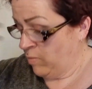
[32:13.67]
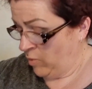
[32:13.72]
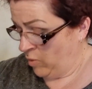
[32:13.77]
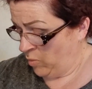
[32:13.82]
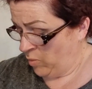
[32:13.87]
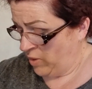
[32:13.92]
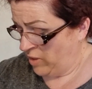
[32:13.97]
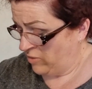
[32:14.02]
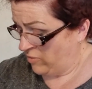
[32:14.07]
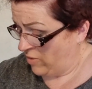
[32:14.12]

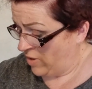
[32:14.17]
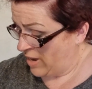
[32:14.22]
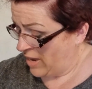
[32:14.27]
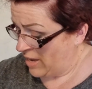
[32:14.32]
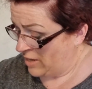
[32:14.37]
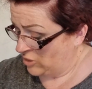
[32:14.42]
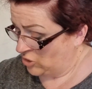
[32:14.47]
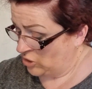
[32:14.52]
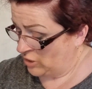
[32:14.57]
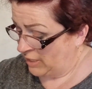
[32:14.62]
But whether I
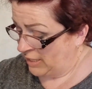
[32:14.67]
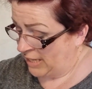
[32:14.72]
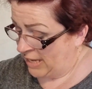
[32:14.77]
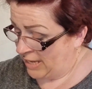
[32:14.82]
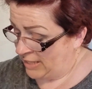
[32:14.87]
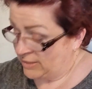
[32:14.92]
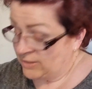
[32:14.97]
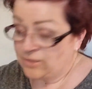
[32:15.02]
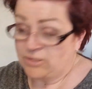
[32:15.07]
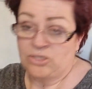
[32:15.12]
actually
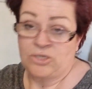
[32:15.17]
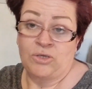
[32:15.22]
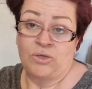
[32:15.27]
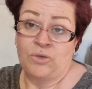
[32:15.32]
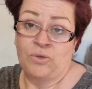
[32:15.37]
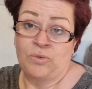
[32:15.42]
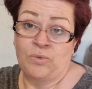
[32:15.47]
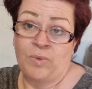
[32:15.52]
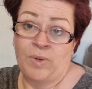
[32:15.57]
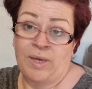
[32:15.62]
get
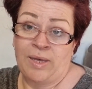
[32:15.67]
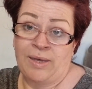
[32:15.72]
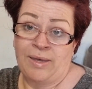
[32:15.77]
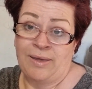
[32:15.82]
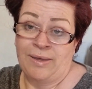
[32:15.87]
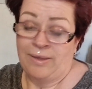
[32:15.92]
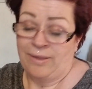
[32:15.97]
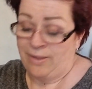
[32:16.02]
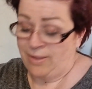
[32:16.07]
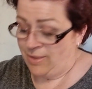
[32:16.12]
to
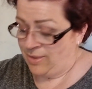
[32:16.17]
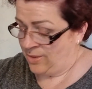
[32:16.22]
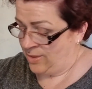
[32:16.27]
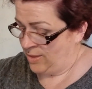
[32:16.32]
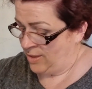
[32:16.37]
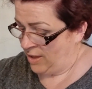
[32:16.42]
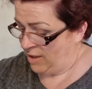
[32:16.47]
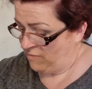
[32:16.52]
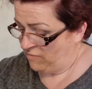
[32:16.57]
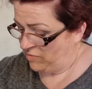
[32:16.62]

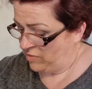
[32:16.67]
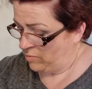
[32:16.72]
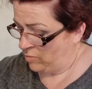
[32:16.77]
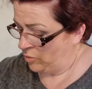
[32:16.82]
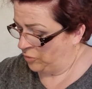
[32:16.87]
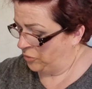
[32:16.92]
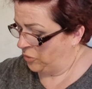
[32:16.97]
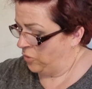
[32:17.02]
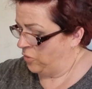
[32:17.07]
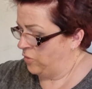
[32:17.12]
have them
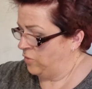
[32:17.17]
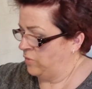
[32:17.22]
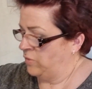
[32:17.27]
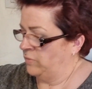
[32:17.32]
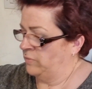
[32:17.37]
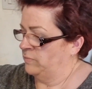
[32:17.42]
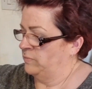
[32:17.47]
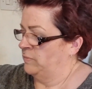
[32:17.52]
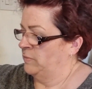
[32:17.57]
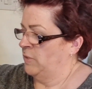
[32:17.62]
or not
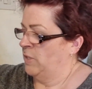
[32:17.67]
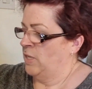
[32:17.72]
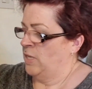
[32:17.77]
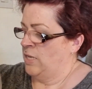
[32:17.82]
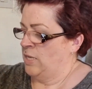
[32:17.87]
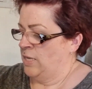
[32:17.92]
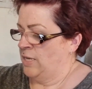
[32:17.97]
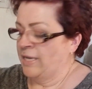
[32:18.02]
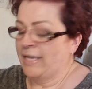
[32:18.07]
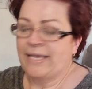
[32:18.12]

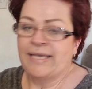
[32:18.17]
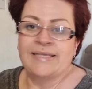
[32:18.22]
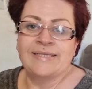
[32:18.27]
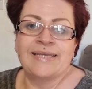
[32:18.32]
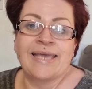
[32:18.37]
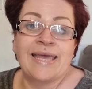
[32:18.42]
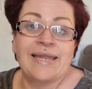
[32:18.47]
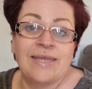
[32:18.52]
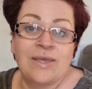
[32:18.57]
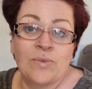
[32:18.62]
is
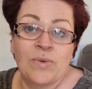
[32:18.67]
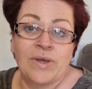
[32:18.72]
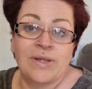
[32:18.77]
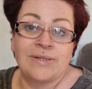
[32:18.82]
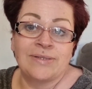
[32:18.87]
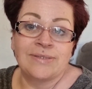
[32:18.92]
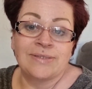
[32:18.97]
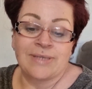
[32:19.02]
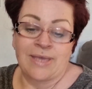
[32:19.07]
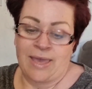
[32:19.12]

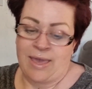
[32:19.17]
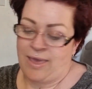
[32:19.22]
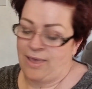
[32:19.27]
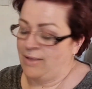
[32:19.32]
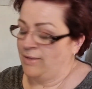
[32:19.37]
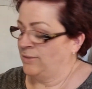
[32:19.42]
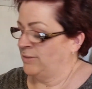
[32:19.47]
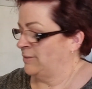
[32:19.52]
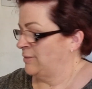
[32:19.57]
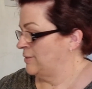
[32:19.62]
anyone's
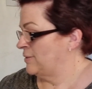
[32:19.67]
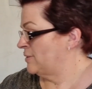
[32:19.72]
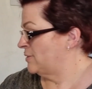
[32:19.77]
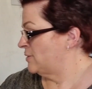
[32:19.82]
guess.